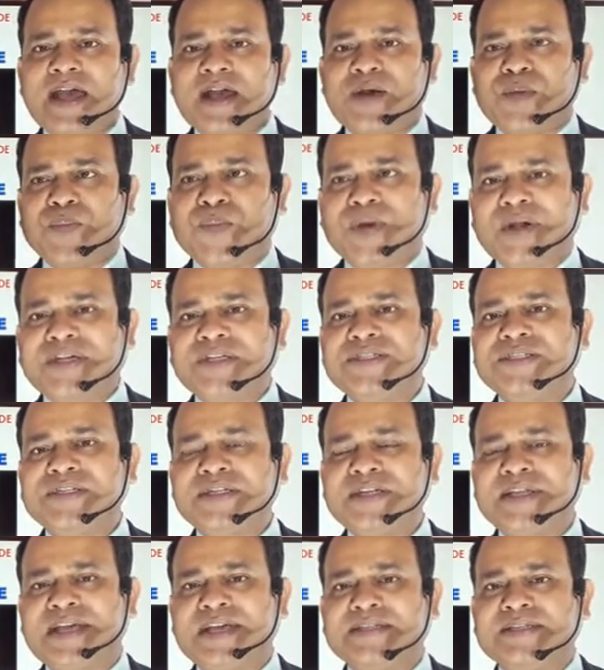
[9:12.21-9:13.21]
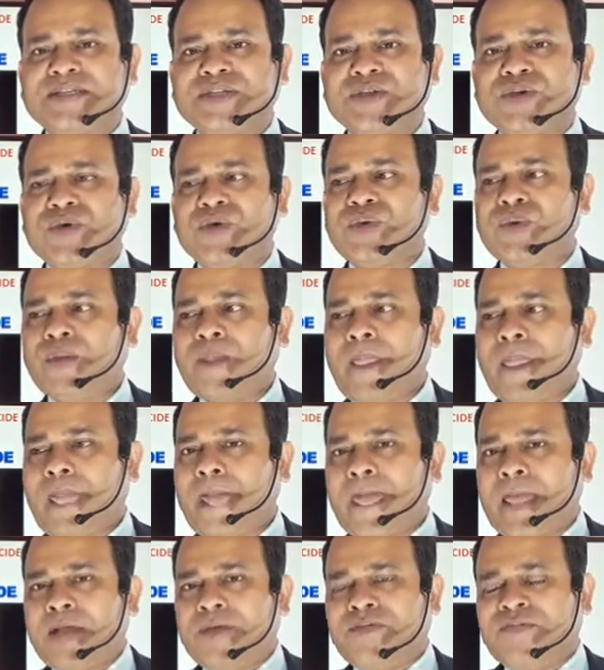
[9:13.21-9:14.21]
A person has, you know,
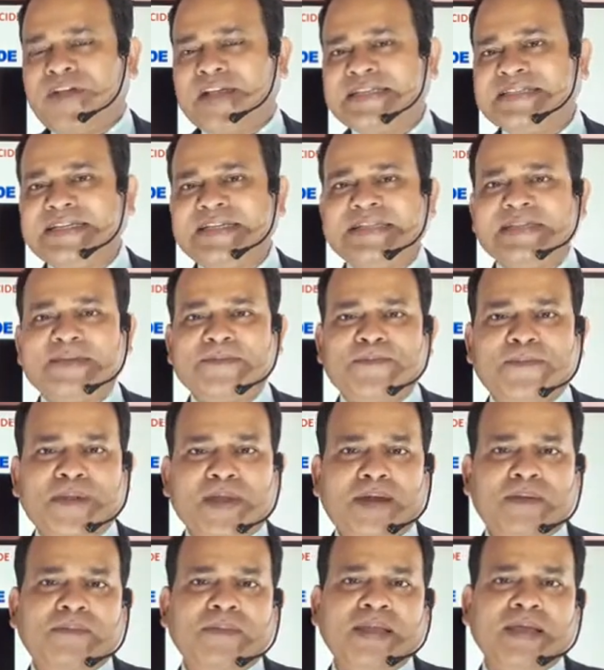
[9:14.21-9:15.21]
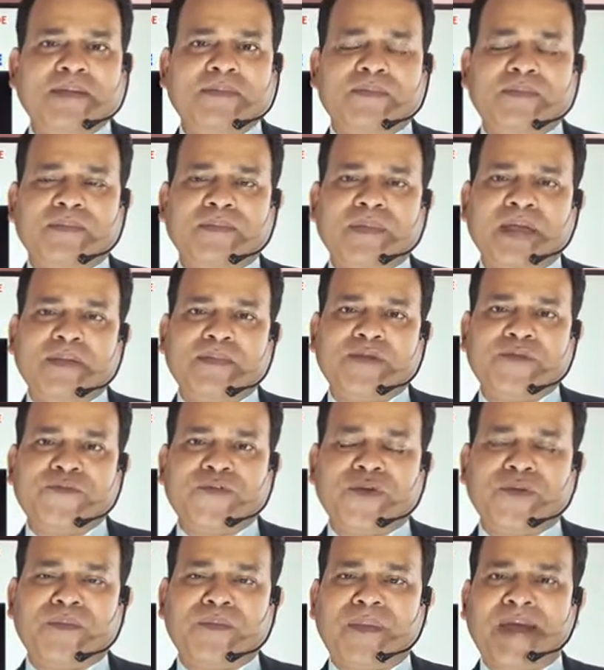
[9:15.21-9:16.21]
facing the problem maybe
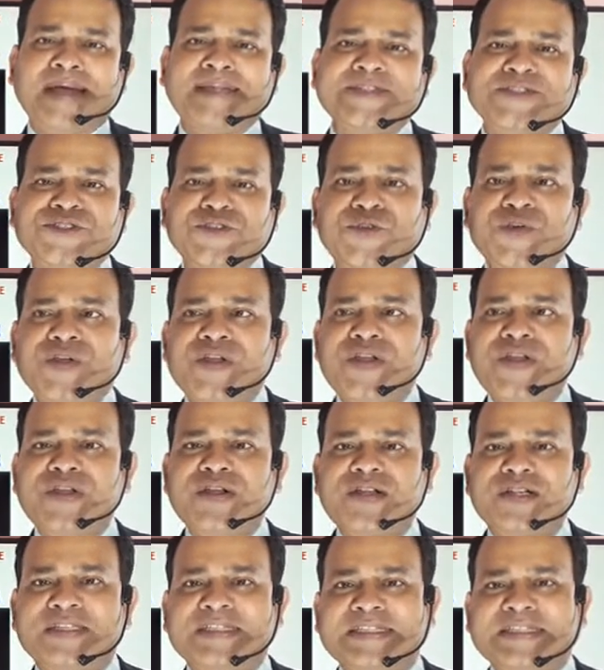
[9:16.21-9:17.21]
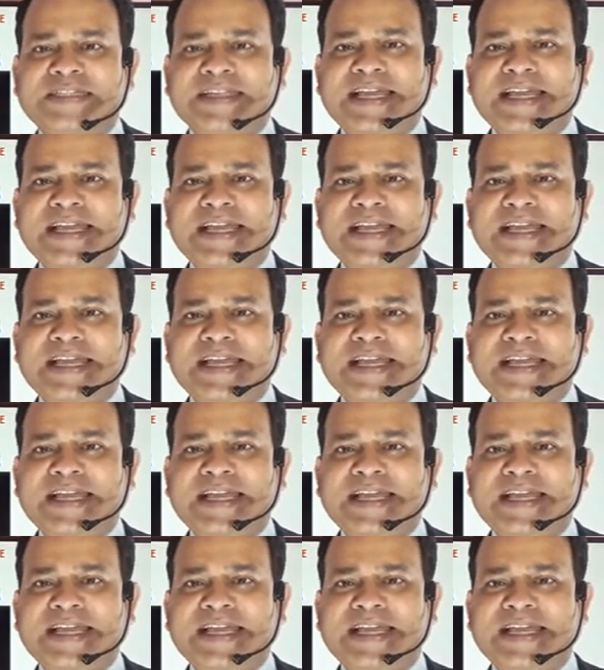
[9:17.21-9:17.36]
for months or years